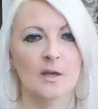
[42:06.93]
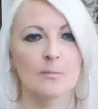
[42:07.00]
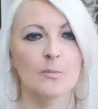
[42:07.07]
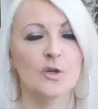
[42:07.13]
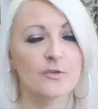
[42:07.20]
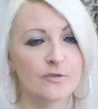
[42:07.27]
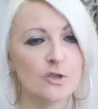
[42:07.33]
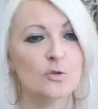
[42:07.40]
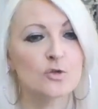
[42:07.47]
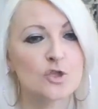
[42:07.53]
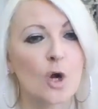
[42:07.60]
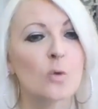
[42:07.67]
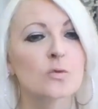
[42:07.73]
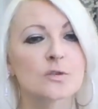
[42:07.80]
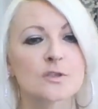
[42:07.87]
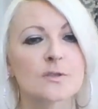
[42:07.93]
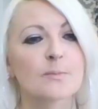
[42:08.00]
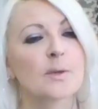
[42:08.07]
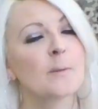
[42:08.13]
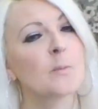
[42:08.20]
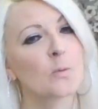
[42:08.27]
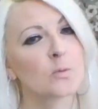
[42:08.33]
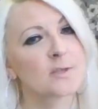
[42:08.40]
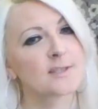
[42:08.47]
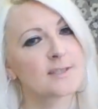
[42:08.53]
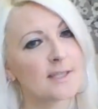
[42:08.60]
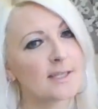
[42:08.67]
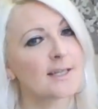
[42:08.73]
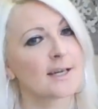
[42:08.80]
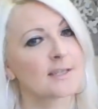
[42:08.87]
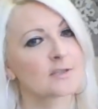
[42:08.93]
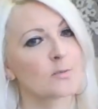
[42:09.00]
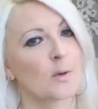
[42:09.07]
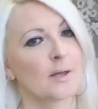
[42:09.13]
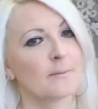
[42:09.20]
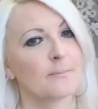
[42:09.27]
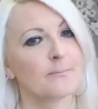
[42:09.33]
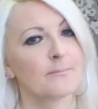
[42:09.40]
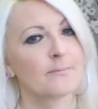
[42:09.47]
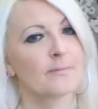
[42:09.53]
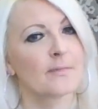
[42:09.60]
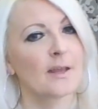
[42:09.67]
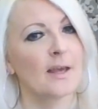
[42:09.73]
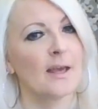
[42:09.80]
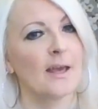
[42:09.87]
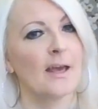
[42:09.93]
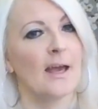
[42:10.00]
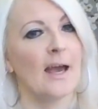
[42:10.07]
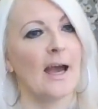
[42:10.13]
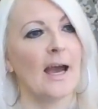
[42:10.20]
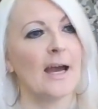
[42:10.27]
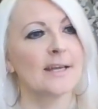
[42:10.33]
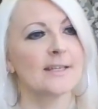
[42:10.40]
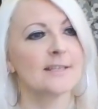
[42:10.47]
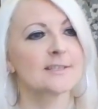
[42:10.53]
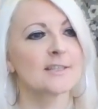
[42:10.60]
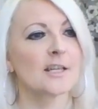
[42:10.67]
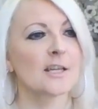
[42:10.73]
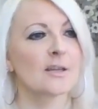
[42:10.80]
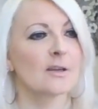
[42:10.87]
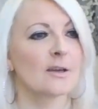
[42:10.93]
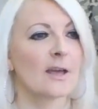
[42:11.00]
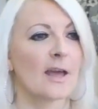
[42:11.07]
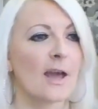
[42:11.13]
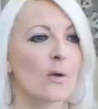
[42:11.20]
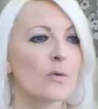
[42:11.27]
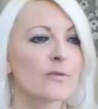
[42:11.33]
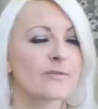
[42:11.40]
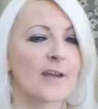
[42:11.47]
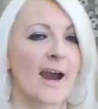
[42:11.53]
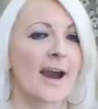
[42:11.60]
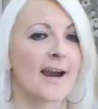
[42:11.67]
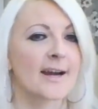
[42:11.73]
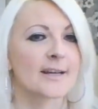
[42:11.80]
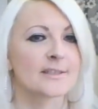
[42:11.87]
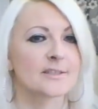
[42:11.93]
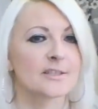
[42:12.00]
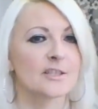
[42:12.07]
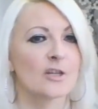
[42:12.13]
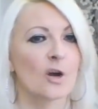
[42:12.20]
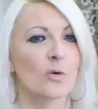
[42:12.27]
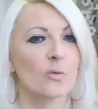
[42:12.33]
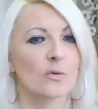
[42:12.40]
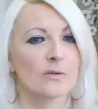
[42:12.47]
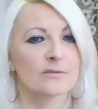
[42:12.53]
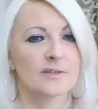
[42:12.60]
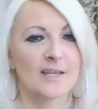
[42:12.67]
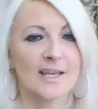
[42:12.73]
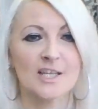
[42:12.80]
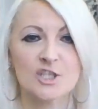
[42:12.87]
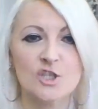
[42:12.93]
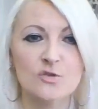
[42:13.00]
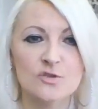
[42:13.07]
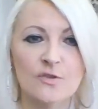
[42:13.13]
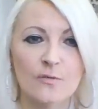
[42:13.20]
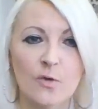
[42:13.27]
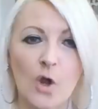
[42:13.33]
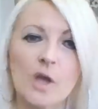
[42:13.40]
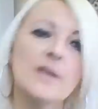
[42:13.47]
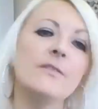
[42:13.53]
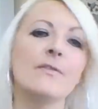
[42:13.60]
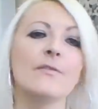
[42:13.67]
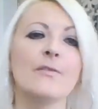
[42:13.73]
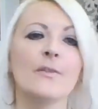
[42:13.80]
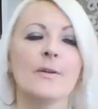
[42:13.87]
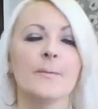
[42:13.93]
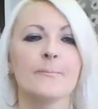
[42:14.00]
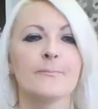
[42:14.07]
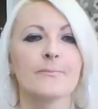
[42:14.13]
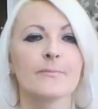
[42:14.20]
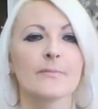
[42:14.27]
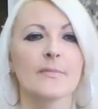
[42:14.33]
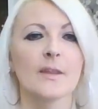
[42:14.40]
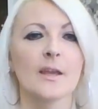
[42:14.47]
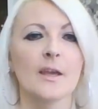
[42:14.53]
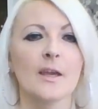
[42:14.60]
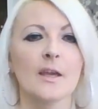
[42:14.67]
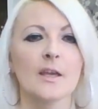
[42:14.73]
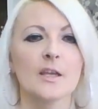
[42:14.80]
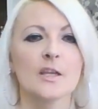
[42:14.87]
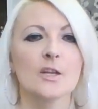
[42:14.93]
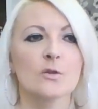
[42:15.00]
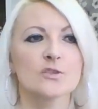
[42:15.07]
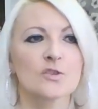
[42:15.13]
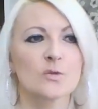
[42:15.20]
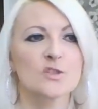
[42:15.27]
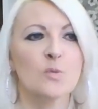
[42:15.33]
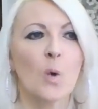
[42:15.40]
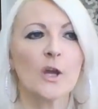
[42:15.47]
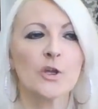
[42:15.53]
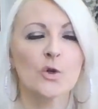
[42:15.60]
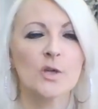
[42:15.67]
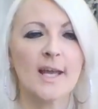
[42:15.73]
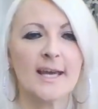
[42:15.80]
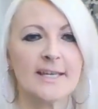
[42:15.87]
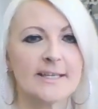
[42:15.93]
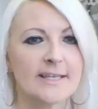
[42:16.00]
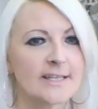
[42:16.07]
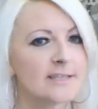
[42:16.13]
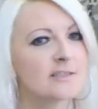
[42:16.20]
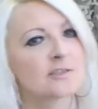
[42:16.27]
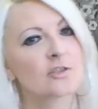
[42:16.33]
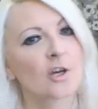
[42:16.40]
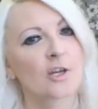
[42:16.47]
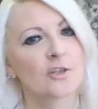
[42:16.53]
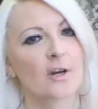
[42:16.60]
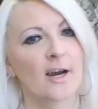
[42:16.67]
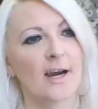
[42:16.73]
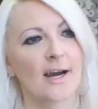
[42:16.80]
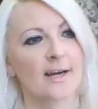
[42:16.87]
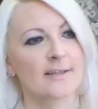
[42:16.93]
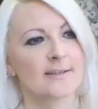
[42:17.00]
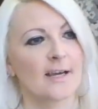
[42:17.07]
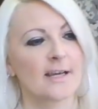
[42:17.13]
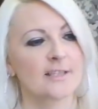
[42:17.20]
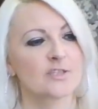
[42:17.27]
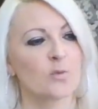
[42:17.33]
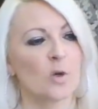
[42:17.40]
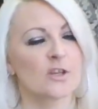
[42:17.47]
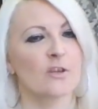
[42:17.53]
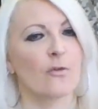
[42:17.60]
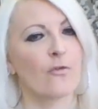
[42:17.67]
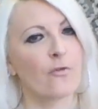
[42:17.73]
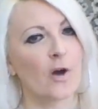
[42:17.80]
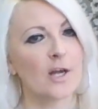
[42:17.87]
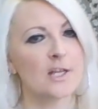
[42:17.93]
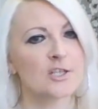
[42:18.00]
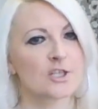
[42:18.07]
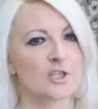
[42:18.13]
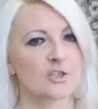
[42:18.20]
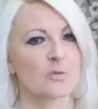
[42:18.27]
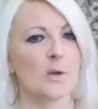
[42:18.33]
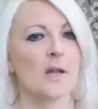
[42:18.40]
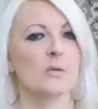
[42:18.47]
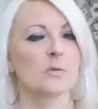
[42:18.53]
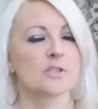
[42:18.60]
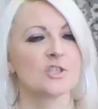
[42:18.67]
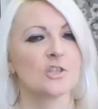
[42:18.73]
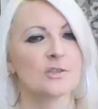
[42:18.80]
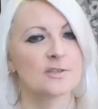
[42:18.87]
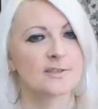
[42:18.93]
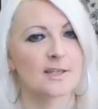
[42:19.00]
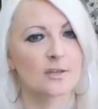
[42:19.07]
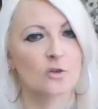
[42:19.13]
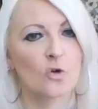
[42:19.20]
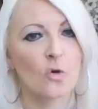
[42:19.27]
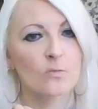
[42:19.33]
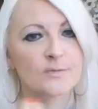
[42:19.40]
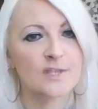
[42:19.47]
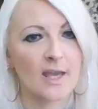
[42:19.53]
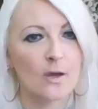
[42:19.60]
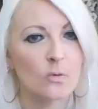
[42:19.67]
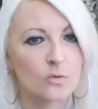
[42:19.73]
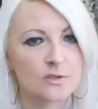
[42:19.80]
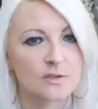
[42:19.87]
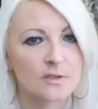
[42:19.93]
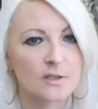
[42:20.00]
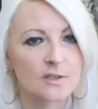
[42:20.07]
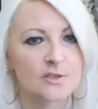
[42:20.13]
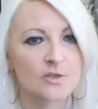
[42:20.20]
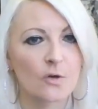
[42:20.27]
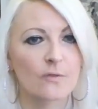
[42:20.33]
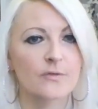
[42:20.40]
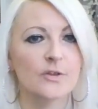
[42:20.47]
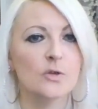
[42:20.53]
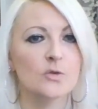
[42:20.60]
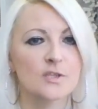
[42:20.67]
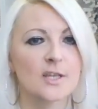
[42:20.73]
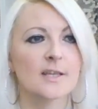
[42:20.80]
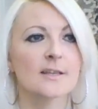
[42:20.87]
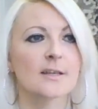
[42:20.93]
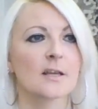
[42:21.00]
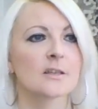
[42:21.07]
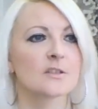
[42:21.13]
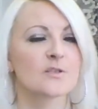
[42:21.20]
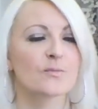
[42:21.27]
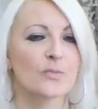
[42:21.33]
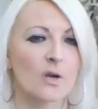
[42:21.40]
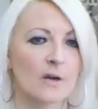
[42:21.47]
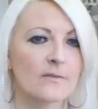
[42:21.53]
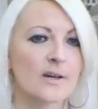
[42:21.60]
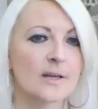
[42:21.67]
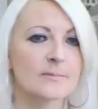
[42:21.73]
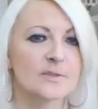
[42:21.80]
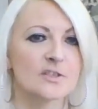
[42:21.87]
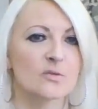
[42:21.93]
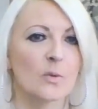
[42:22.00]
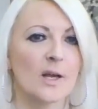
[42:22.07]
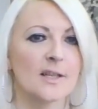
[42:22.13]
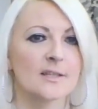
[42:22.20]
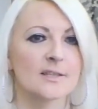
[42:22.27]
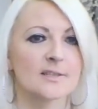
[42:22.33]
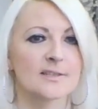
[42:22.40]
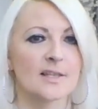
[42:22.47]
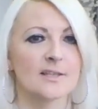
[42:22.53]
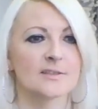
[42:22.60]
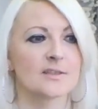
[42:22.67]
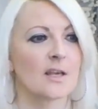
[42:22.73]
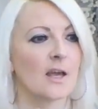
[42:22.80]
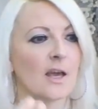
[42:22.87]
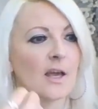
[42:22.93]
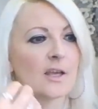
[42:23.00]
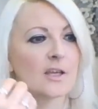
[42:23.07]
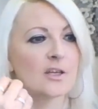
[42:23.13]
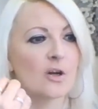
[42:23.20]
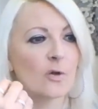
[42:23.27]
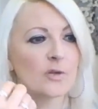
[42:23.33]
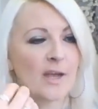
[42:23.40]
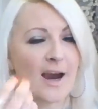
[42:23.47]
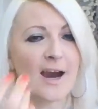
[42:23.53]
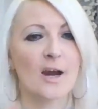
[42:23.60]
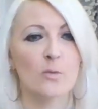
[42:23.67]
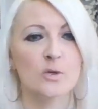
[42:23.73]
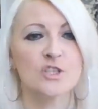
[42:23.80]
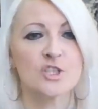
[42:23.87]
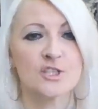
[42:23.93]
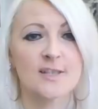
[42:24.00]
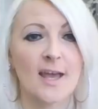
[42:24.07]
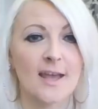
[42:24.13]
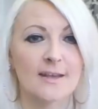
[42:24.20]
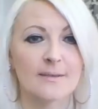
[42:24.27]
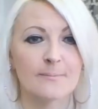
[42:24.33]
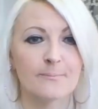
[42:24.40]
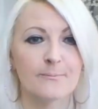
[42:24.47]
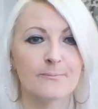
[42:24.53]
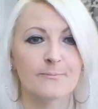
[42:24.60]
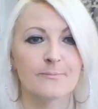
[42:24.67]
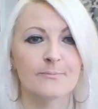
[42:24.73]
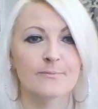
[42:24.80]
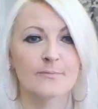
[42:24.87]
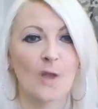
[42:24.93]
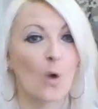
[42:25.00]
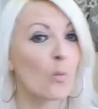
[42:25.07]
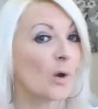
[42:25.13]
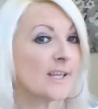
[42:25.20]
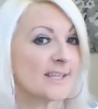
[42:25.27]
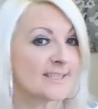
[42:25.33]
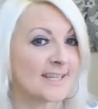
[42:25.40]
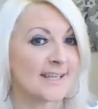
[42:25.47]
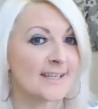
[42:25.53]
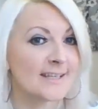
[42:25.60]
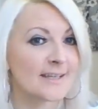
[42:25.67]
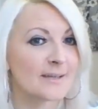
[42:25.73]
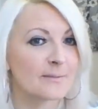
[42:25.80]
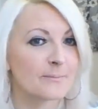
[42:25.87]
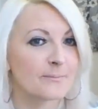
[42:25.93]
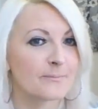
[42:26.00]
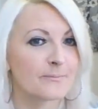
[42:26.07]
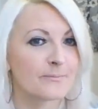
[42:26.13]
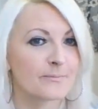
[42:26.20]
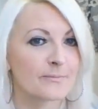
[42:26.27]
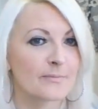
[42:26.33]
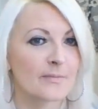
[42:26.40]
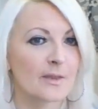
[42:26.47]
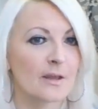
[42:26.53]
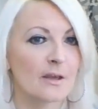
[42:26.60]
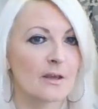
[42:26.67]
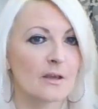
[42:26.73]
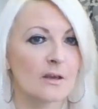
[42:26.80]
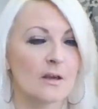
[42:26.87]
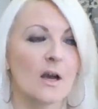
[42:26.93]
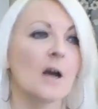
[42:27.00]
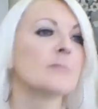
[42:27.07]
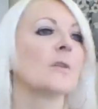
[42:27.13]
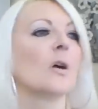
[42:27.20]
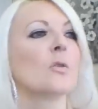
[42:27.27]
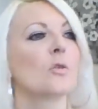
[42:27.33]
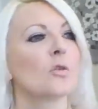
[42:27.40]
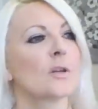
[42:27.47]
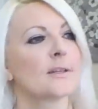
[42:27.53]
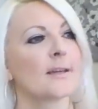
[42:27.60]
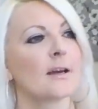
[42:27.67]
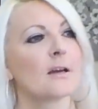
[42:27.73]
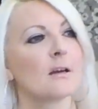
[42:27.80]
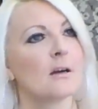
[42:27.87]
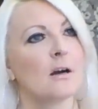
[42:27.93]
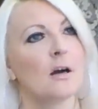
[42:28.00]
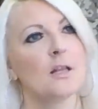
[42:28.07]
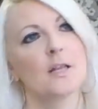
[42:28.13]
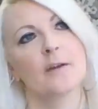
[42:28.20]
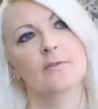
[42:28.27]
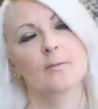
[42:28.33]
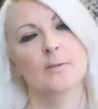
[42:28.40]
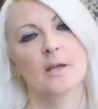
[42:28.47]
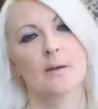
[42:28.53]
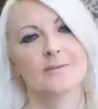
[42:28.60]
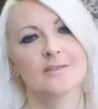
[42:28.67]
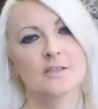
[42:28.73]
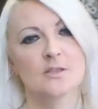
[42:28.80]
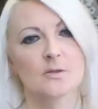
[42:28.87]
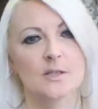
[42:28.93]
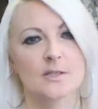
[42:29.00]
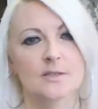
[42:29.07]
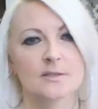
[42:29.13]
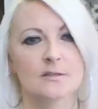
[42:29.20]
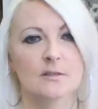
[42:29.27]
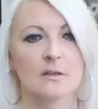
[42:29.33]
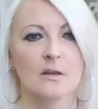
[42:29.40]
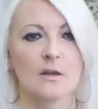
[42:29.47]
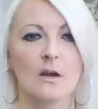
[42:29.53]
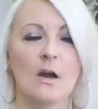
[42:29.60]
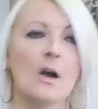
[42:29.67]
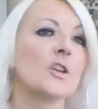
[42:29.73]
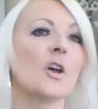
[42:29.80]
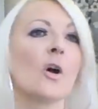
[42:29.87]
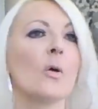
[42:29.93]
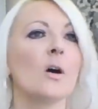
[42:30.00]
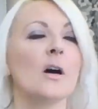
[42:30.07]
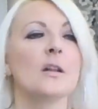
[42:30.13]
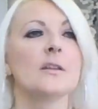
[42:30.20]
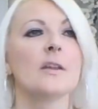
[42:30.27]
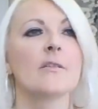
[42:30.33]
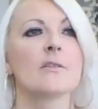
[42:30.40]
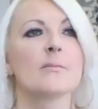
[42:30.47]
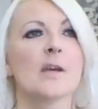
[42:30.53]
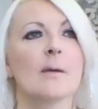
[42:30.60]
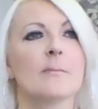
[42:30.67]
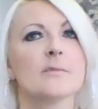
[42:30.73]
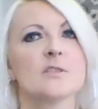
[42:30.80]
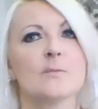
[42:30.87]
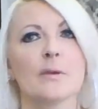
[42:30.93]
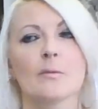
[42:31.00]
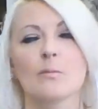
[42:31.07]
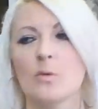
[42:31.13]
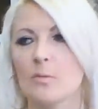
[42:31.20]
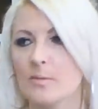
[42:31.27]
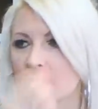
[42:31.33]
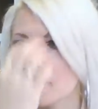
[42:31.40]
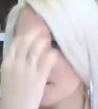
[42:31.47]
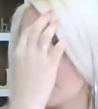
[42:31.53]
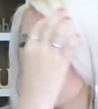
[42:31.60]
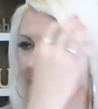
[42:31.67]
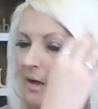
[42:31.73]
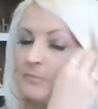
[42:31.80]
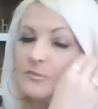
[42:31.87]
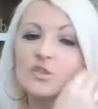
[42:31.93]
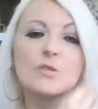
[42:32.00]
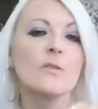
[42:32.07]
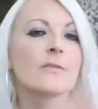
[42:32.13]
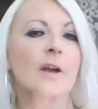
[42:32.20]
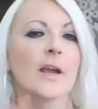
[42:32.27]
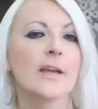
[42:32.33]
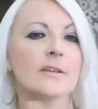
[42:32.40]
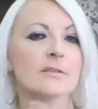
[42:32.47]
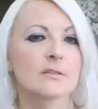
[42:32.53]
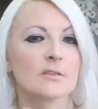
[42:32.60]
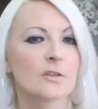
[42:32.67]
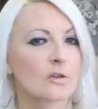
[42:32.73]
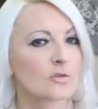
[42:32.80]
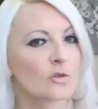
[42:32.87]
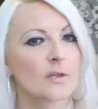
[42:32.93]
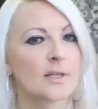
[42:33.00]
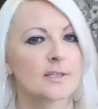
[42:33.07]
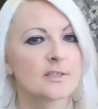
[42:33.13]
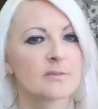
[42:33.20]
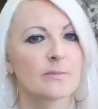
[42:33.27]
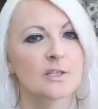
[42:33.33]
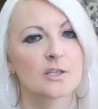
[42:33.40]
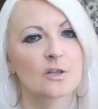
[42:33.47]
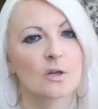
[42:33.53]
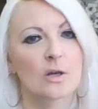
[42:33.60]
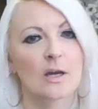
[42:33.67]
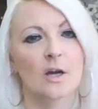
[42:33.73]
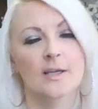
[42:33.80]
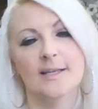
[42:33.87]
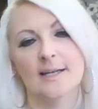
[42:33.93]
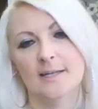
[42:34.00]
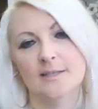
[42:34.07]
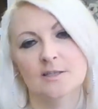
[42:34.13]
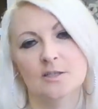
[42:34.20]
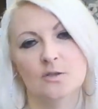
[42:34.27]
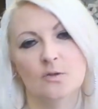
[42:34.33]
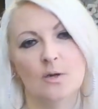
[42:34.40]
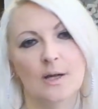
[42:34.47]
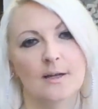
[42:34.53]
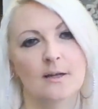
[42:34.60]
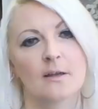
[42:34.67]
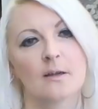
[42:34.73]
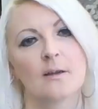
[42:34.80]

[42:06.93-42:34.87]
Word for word: But if you don't, people will see that as well. And it's like out of the heart, you know, the issues of life. You know, so it's what you're letting inside your heart and it's what defiles you as well, what Jesus said comes out. So if you think, and there's Proverbs as well that says, you know, you are what you say, what you think. I'm not good at that. I'll never be able to do this. Oh no, I'll never be able to speak publicly. I'm, I'm too afraid. Don't, don't ask me to do that. I can't do that.